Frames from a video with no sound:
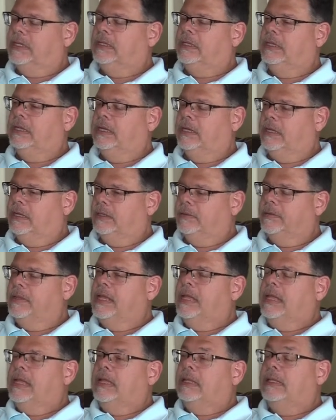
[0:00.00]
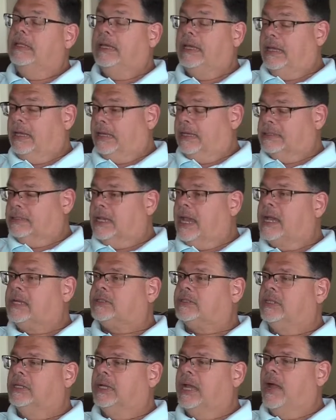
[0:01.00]
Yeah. Yes,
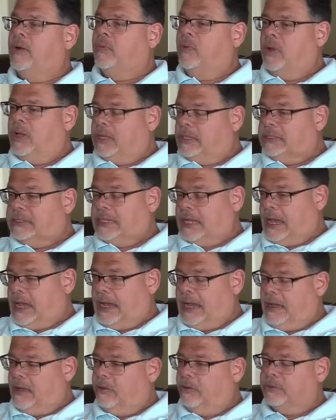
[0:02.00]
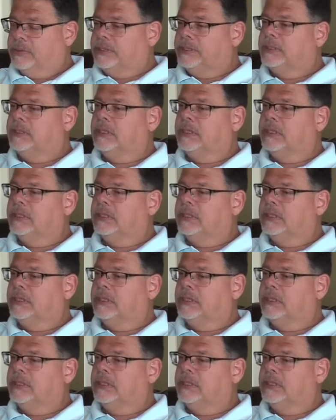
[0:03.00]
actually, I was out.